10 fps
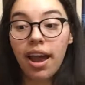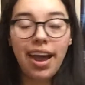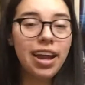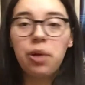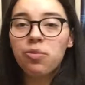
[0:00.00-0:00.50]

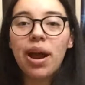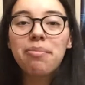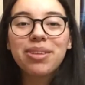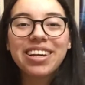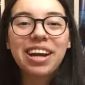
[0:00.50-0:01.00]
And I'm
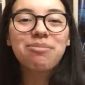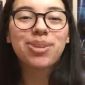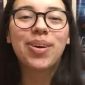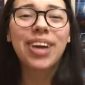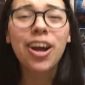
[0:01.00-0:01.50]
rambling. I'm
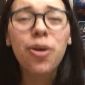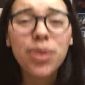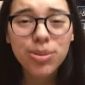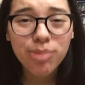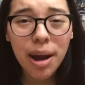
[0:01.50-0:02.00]
sorry. I
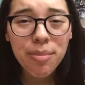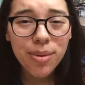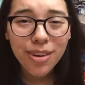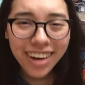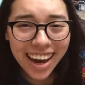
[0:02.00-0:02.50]
always
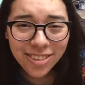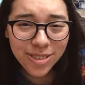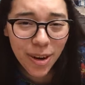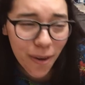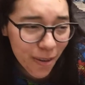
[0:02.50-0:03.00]
ramble. I don't
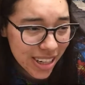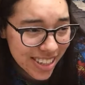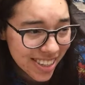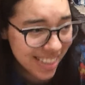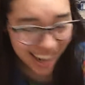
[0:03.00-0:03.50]
know. It's
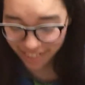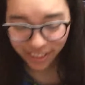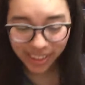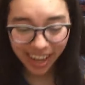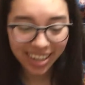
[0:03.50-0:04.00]
just, I
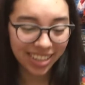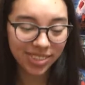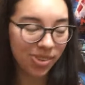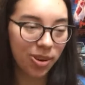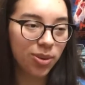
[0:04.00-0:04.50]
feel like I need to
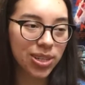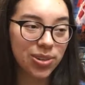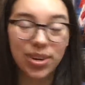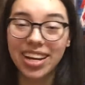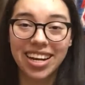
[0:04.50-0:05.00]
tell a whole
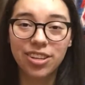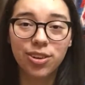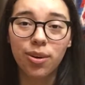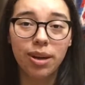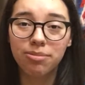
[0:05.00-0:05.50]
story, and I
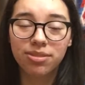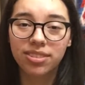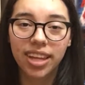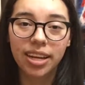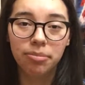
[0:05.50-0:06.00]
don't. I'm
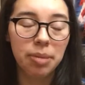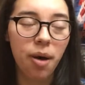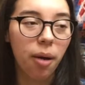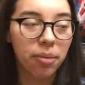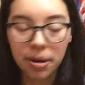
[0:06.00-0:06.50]
like my
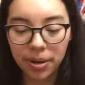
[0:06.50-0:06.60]
mom.